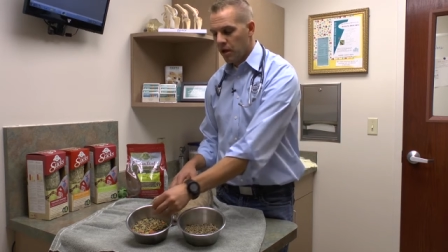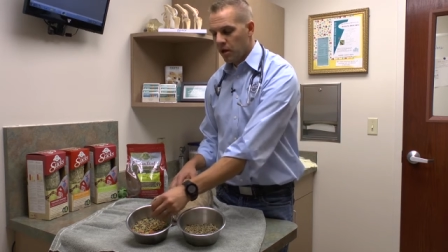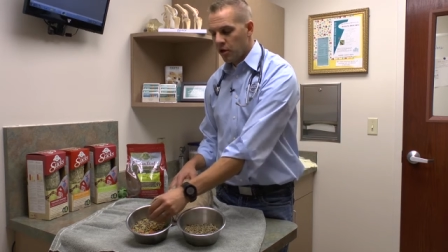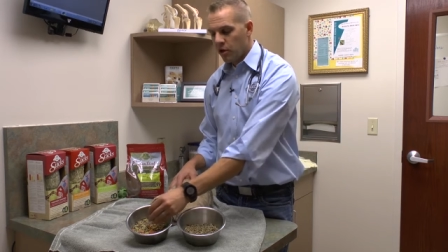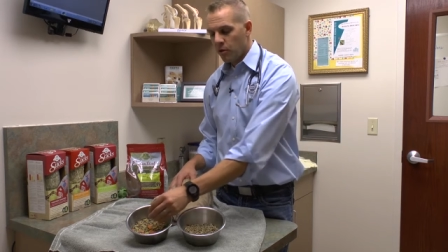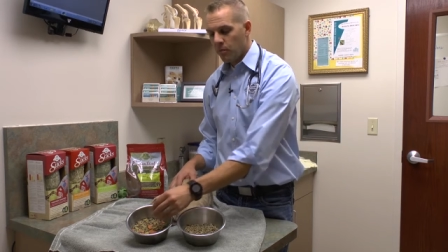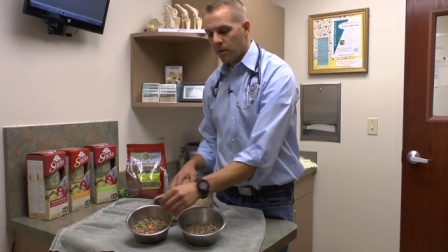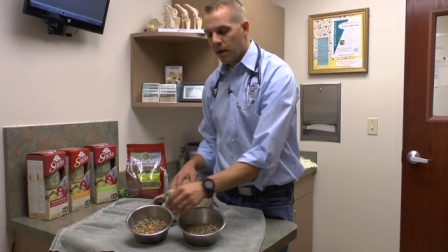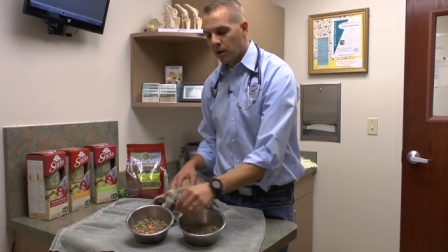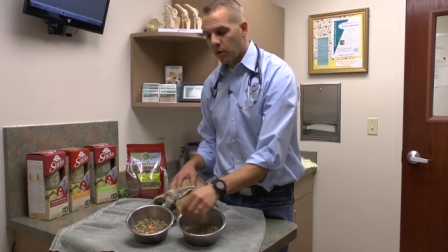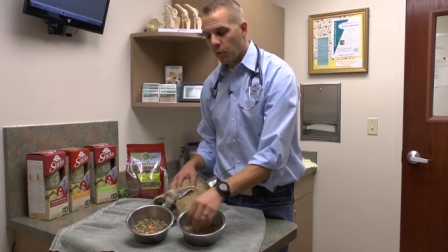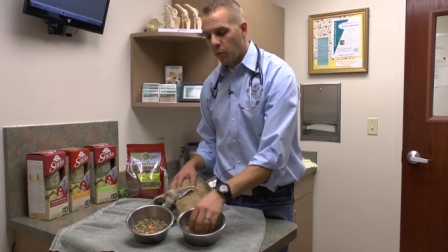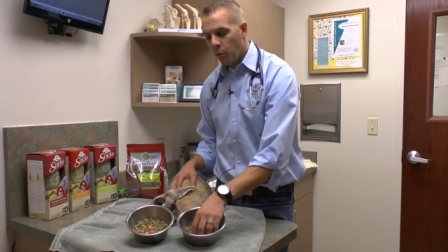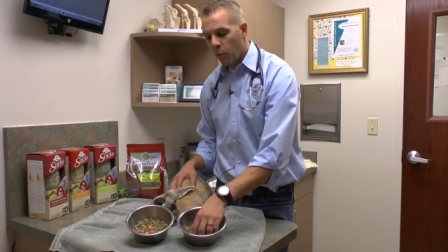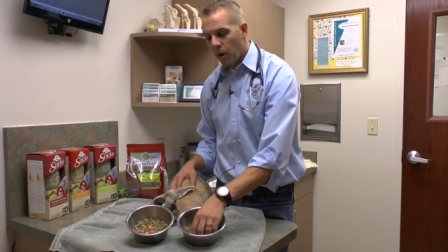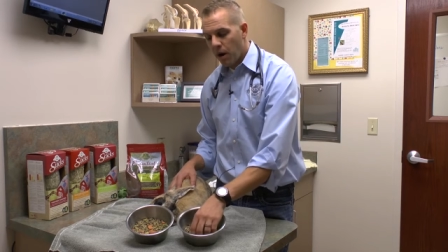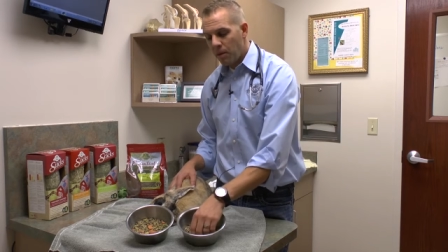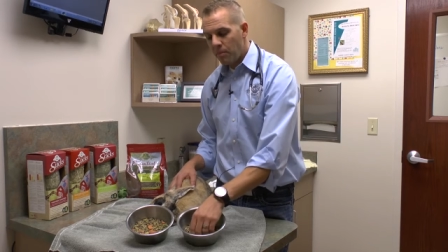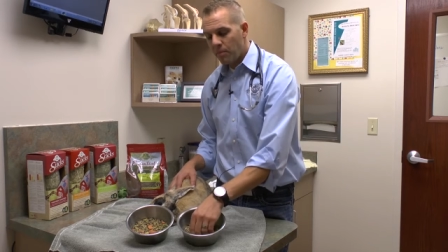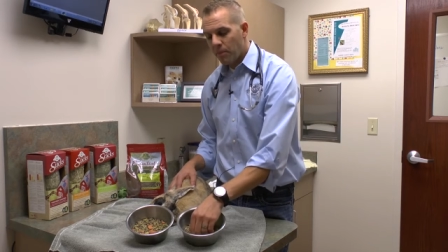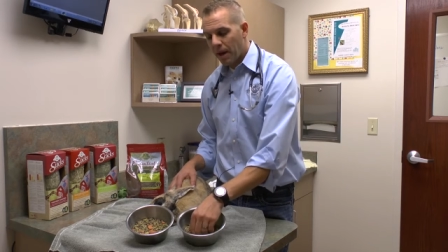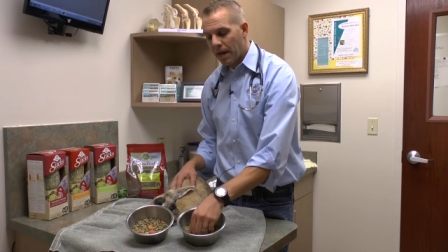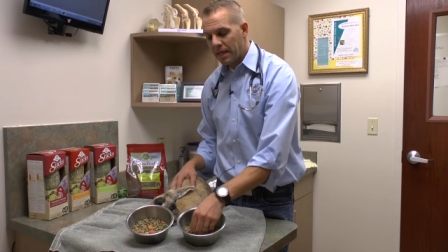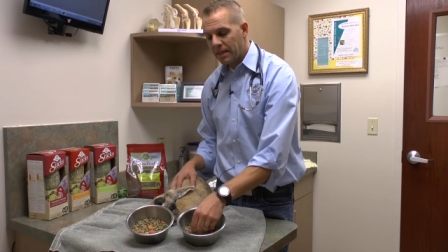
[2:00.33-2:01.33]
No matter
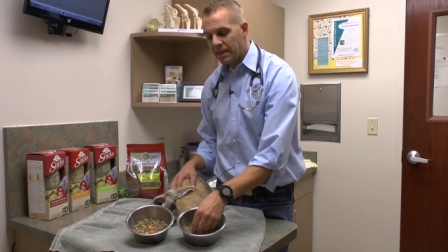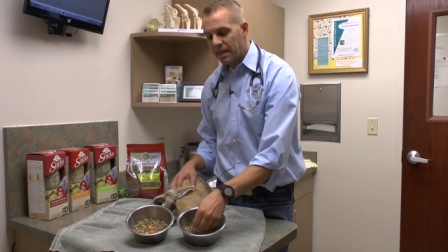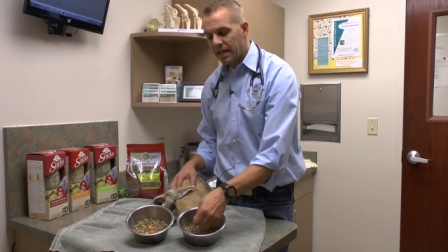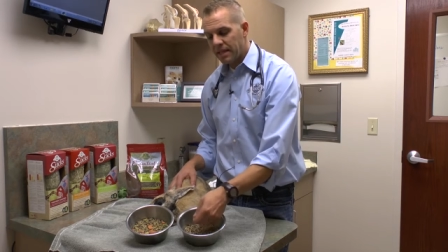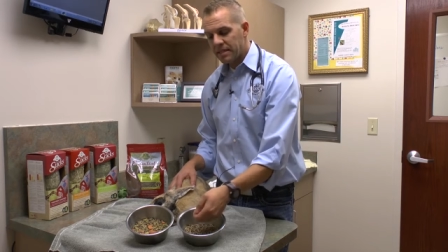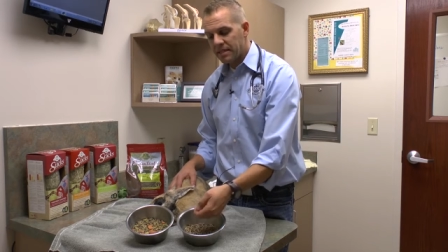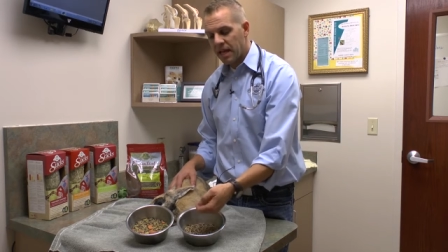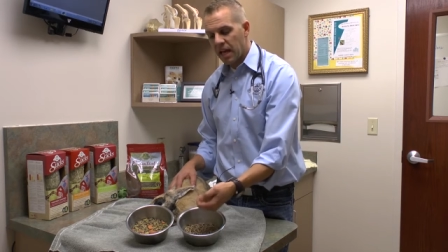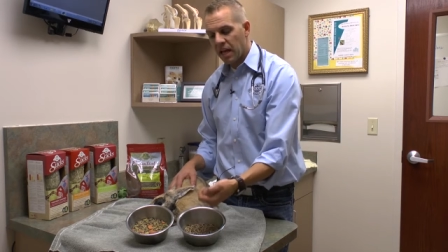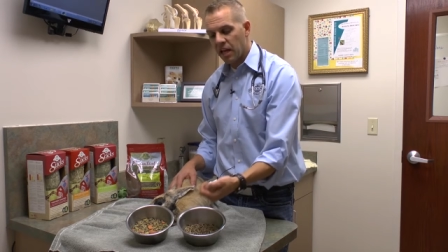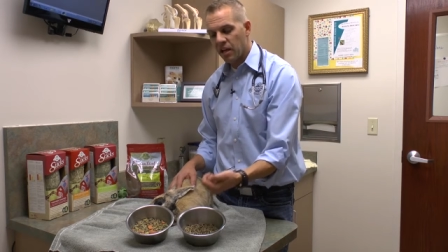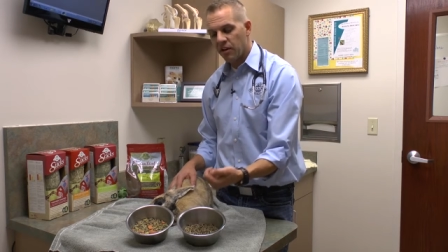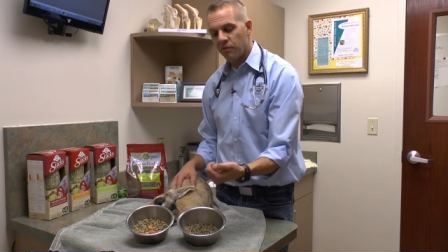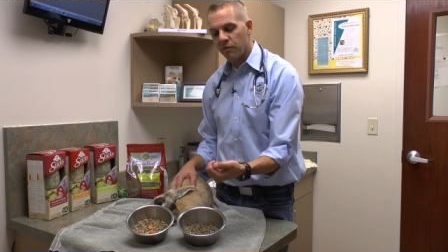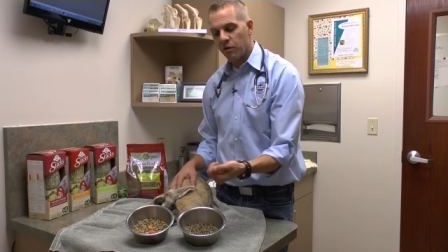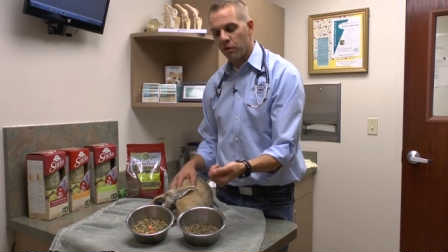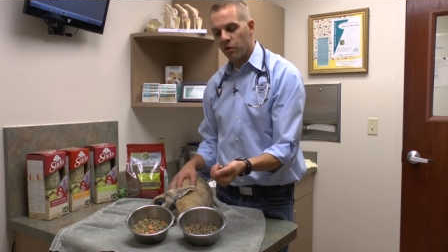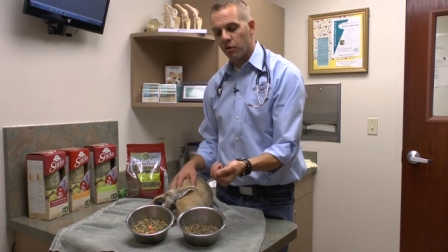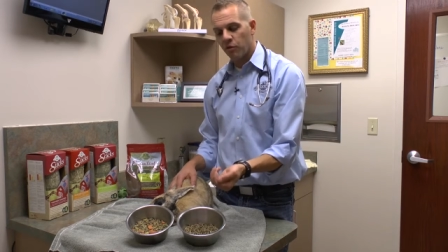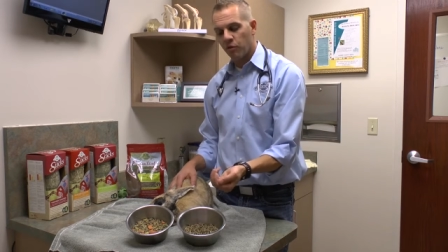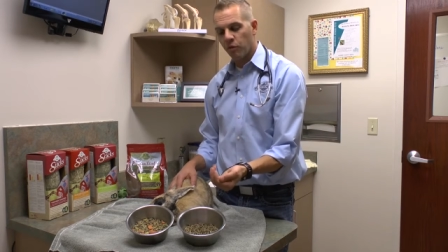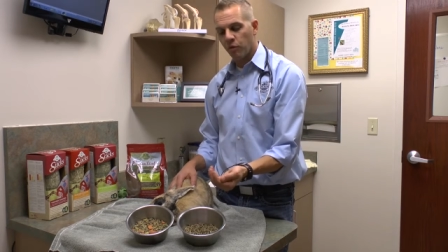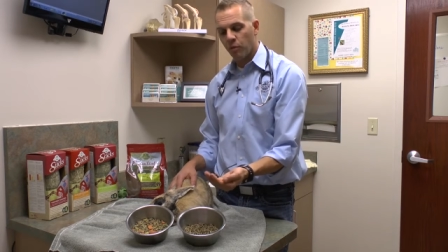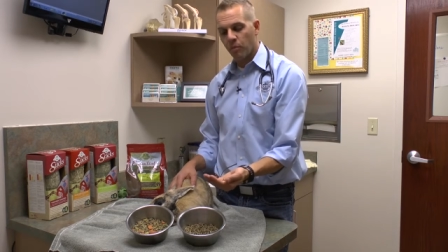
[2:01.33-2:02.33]
what bite they take of a
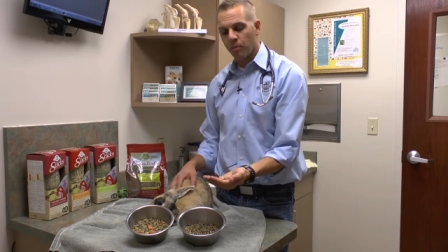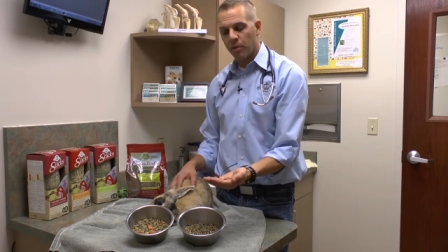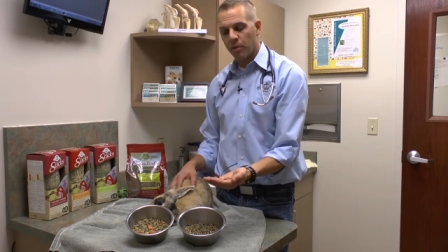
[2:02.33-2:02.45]
uniform